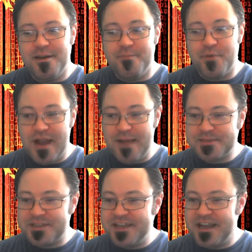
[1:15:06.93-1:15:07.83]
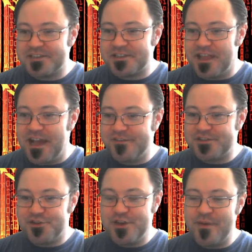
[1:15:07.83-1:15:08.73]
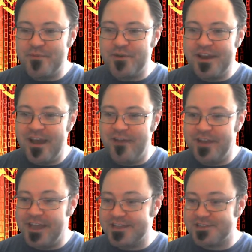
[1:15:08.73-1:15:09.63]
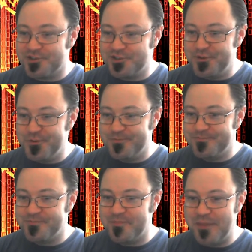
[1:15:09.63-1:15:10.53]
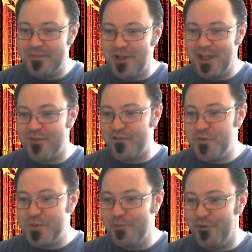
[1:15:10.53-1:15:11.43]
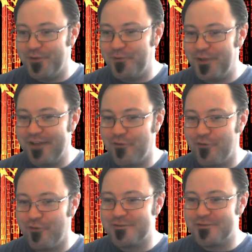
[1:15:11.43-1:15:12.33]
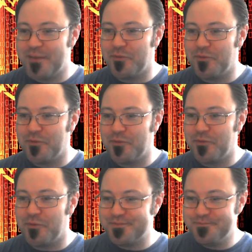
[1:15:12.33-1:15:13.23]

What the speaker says: Perhaps the next live stream I'm going to have a guest or two. Maybe I'll have a few people and we'll have a roundtable discussion.